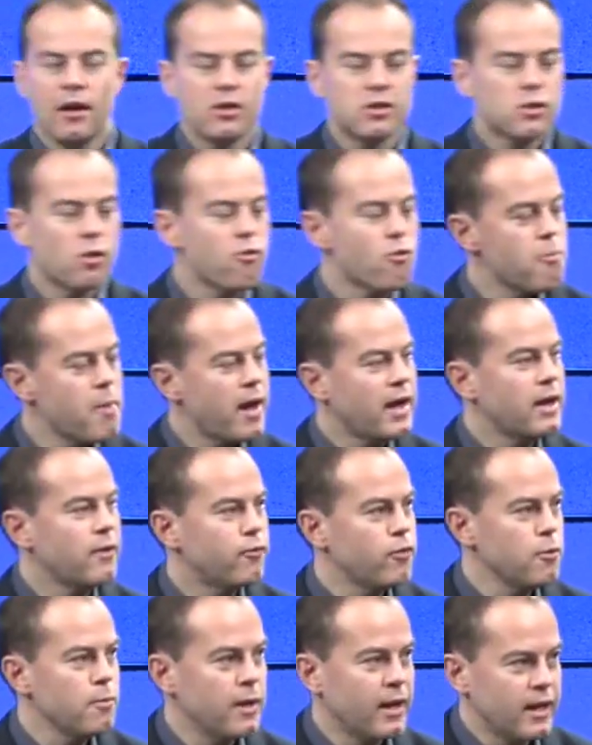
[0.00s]
So in the remaining
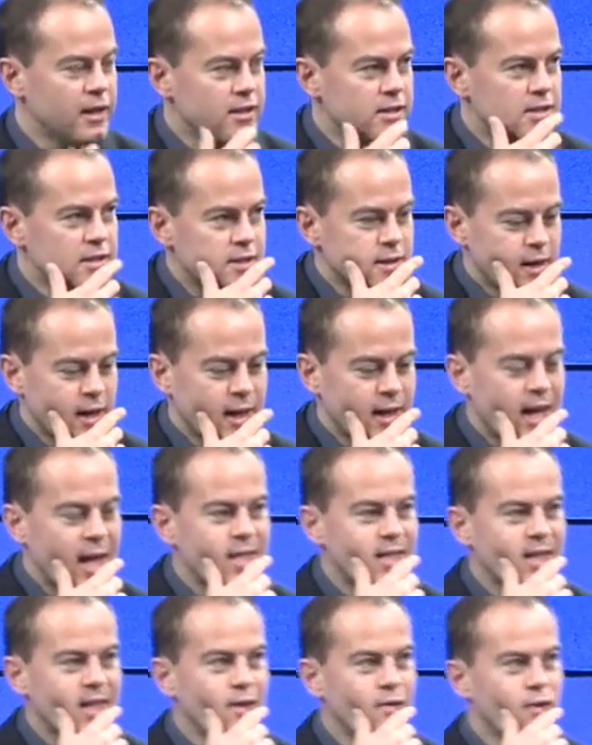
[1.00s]
few minutes, I'd
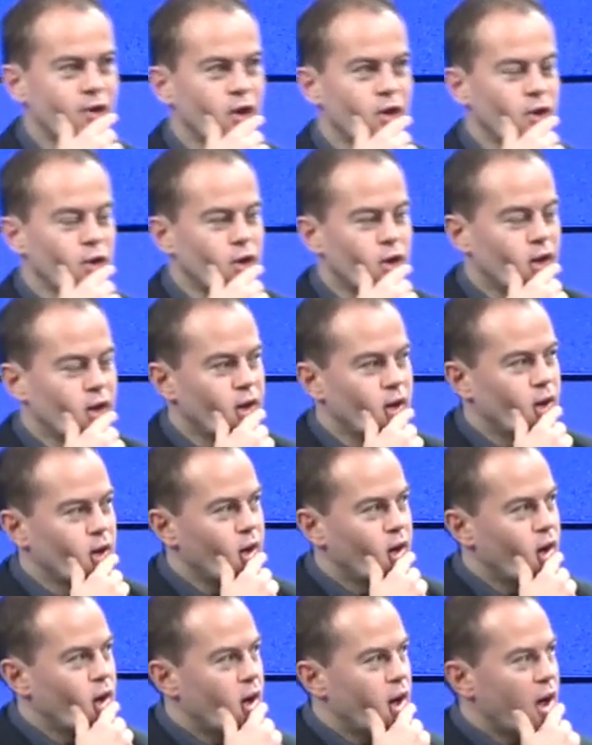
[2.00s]
like to give you
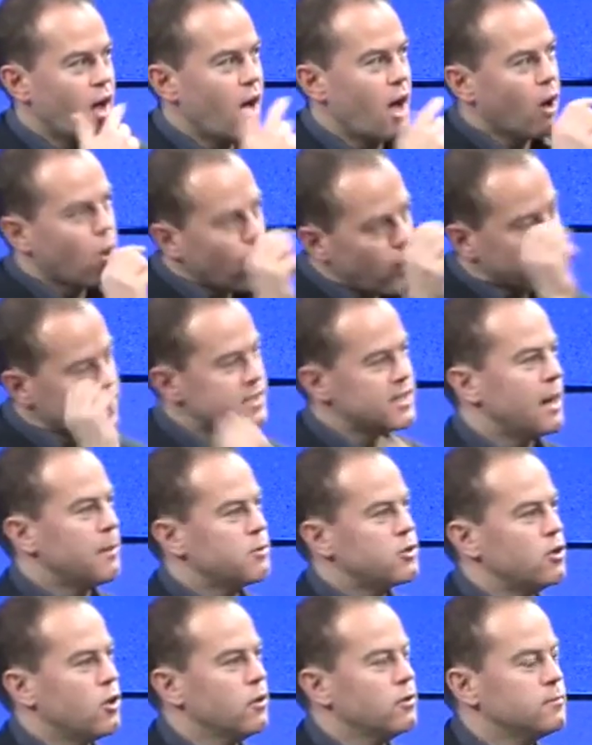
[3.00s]
a quick
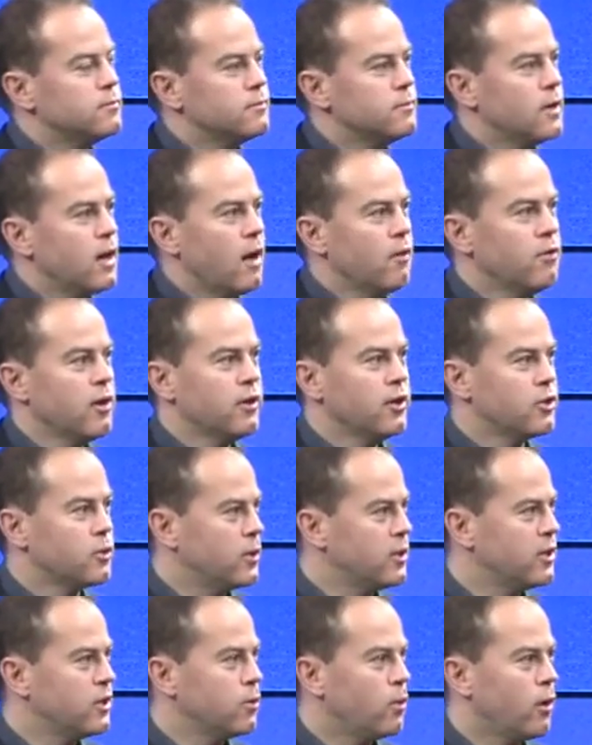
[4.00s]
snapshot of London
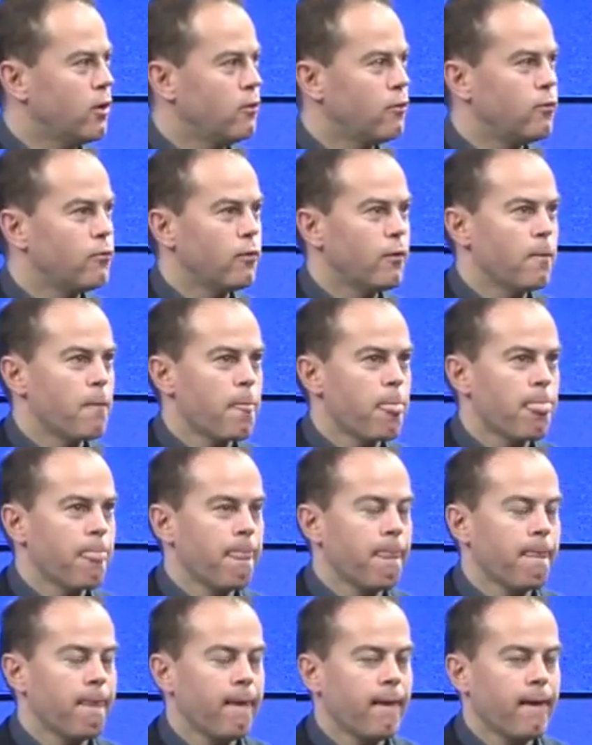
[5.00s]
2012
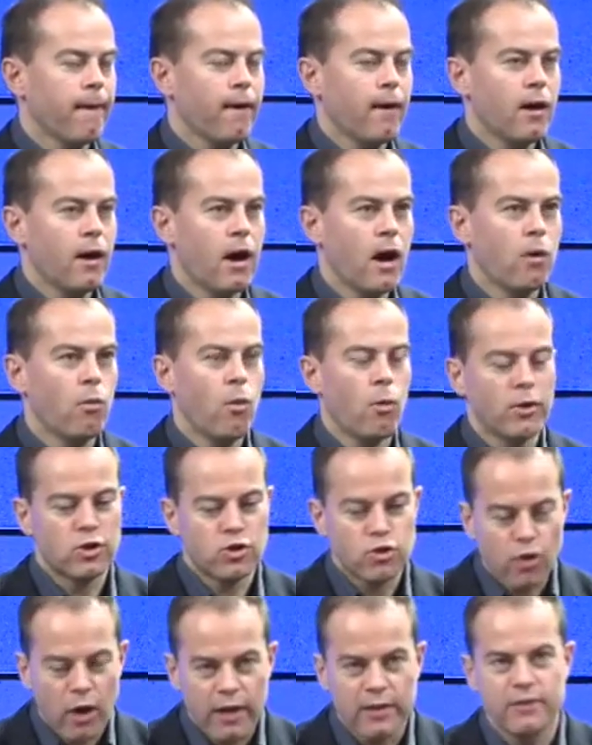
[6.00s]
and
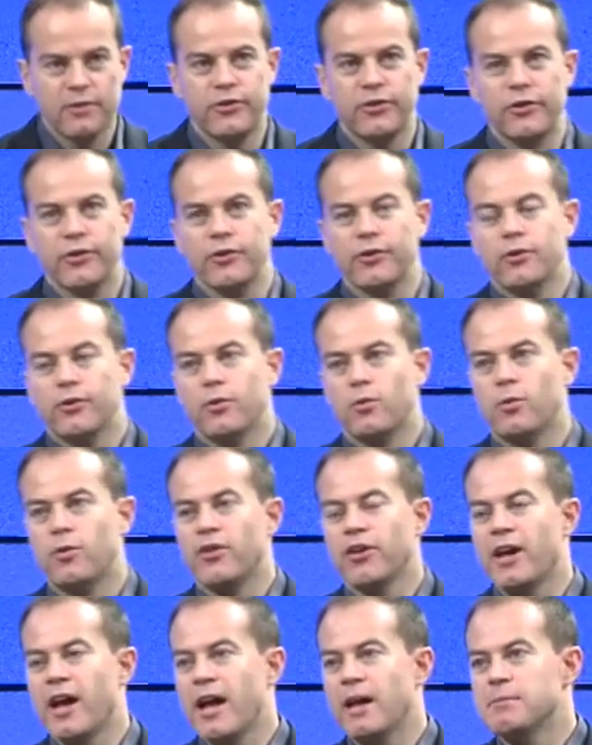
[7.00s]
tried to do
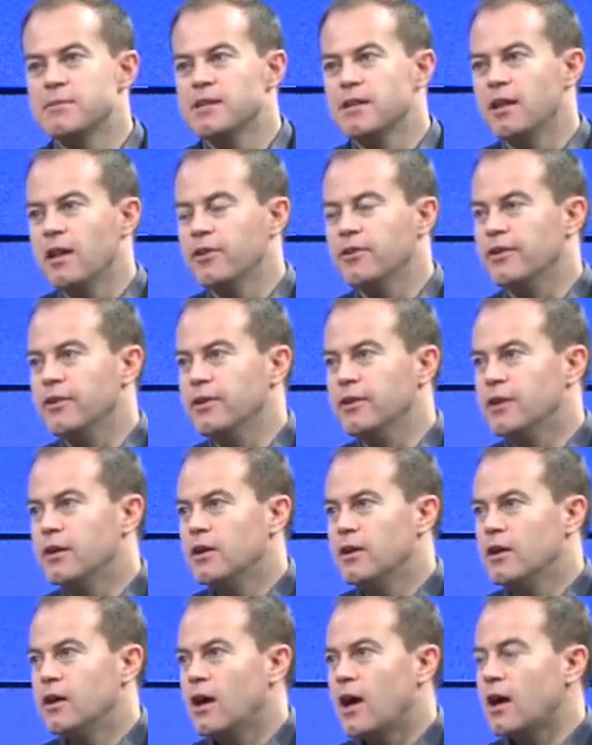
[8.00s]
with the Games in London
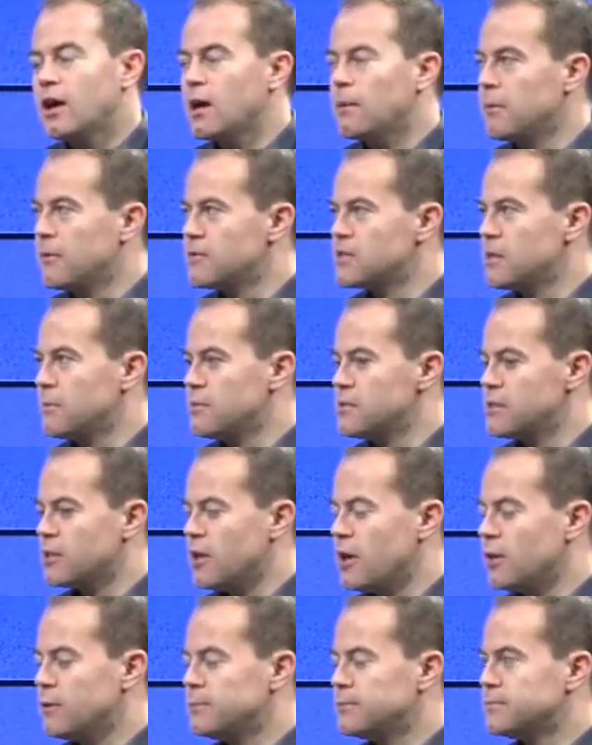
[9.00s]
a couple of summers
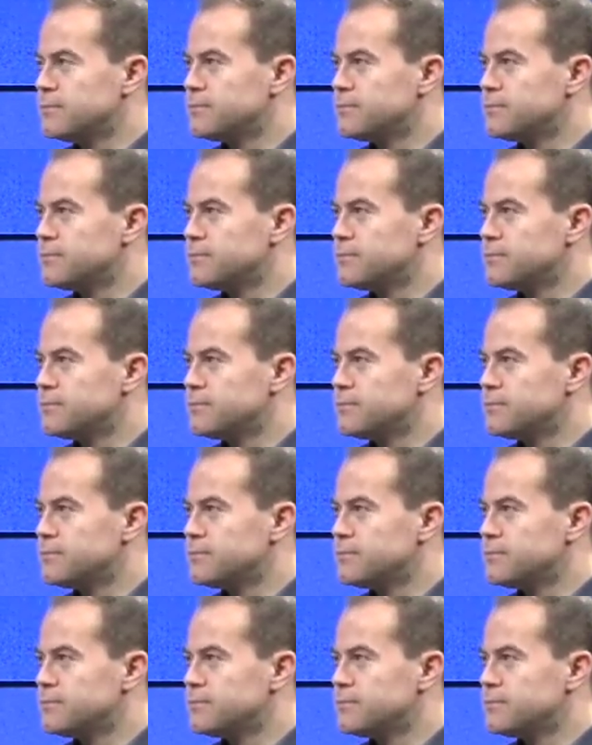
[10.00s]
ago.